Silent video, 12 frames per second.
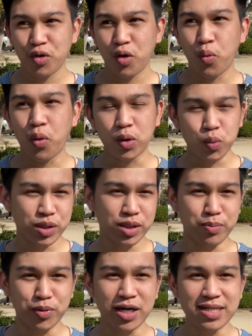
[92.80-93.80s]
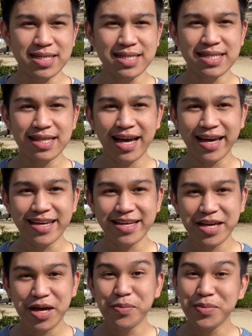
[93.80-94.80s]
what was the process like,
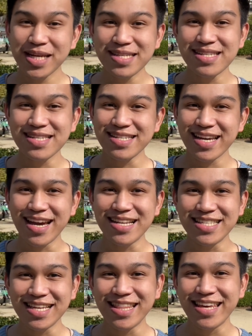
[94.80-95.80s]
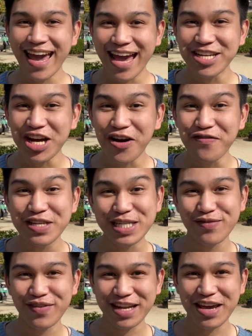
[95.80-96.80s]
please stay until the end of this
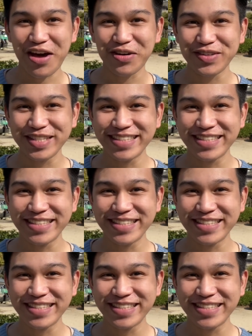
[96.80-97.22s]
video.